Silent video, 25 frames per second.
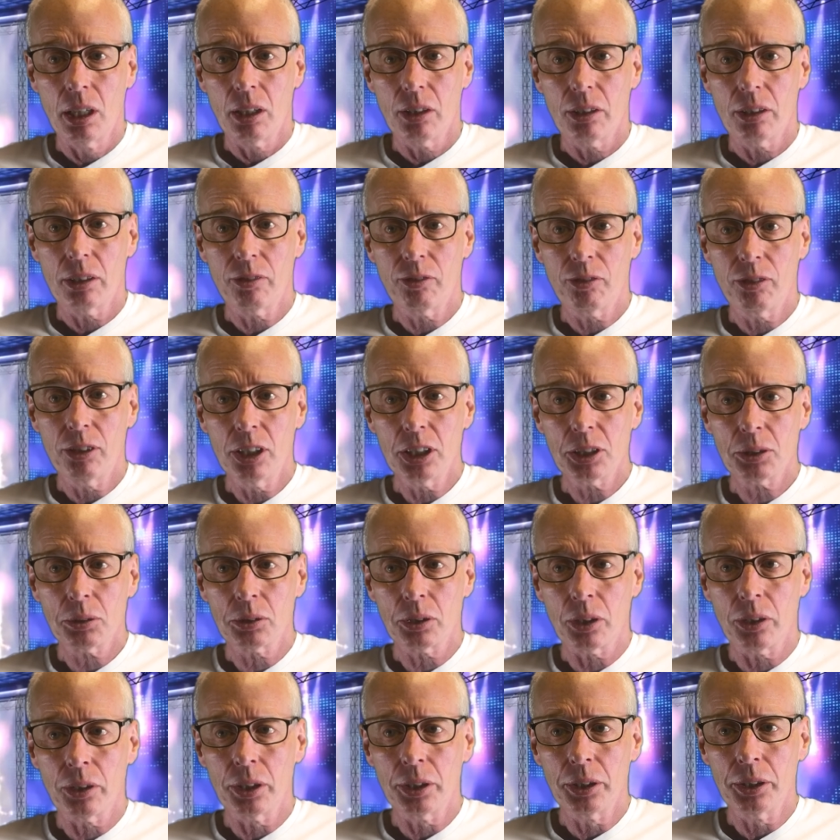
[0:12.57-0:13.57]
The first was
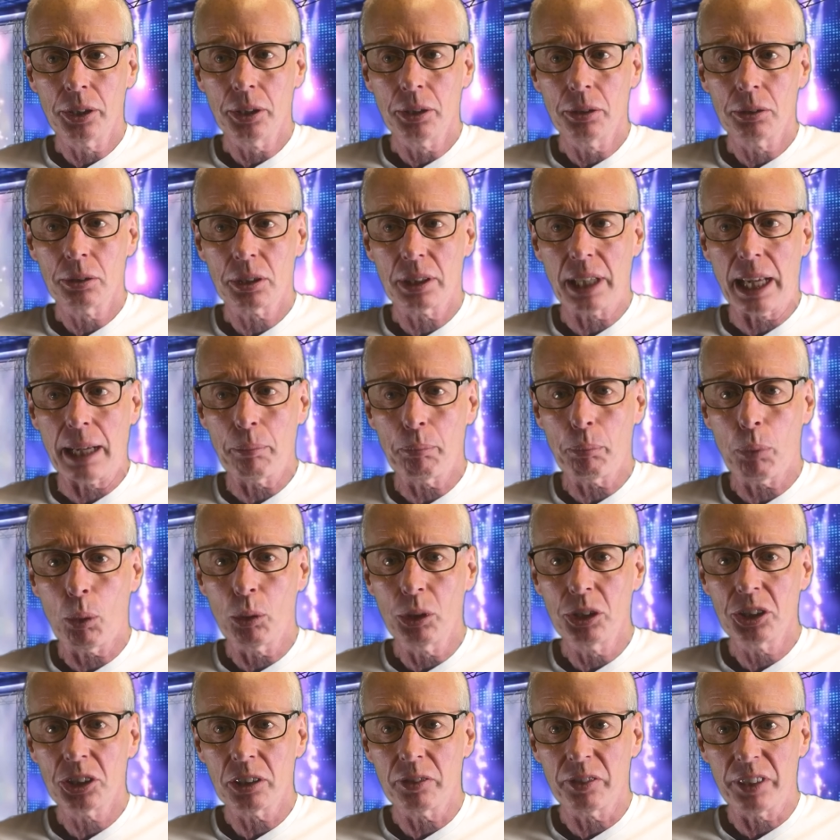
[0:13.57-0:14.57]
on the news that
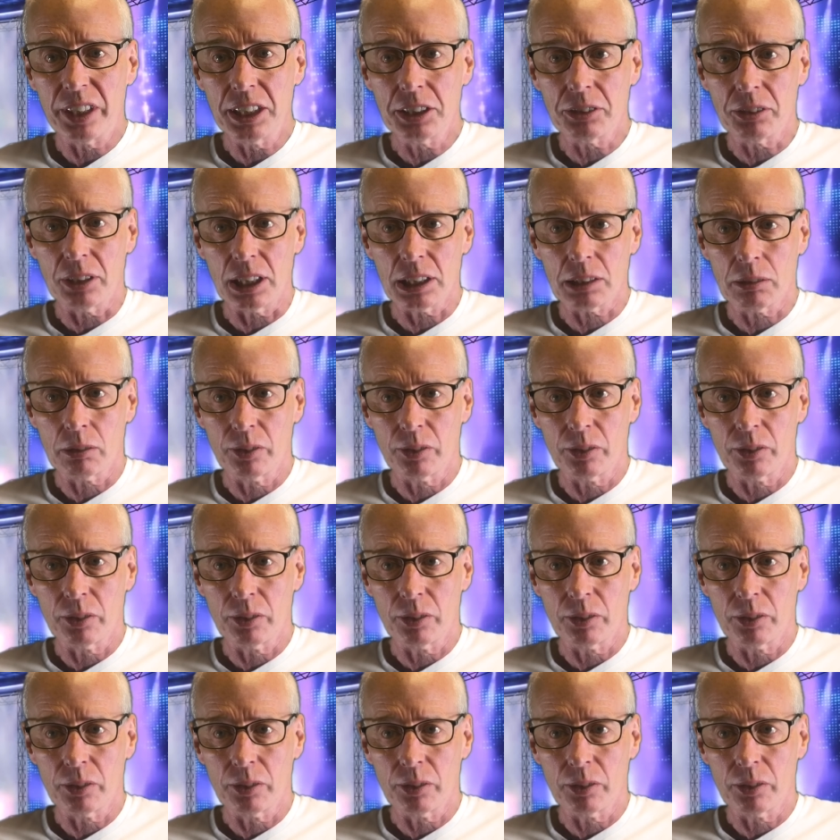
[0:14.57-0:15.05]
points of interest